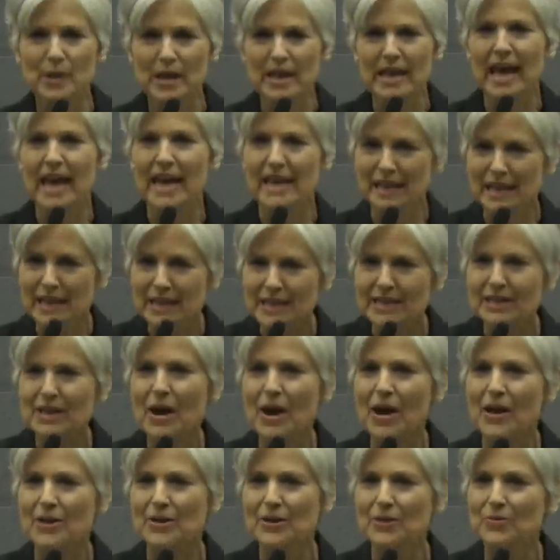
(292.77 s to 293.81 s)
but that is
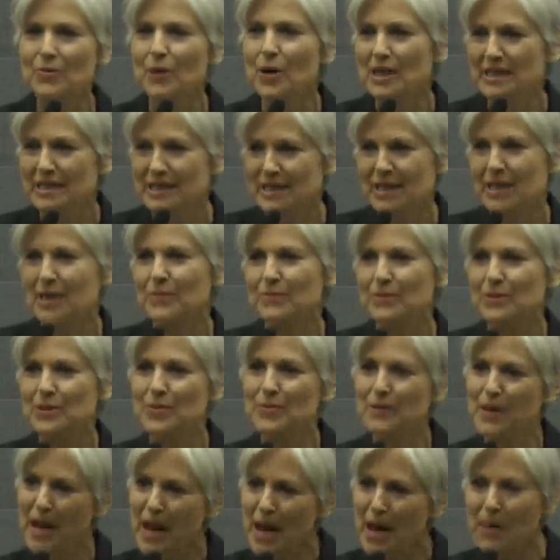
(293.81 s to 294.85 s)
kind of what seems to
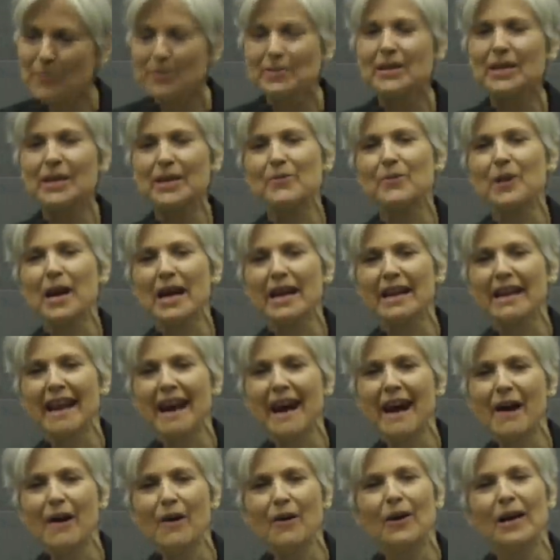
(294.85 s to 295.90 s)
be happening right
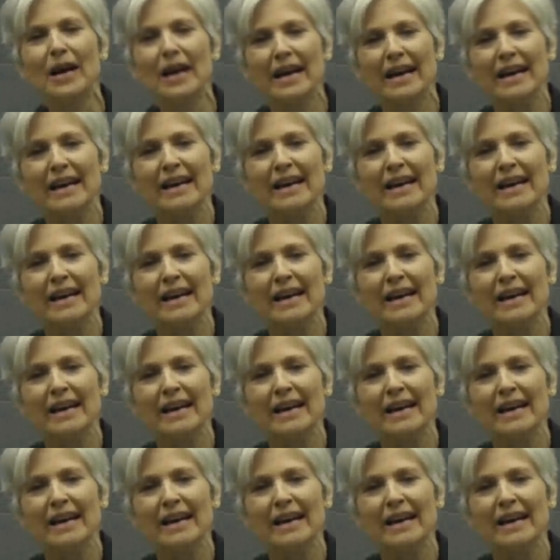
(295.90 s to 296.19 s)
now.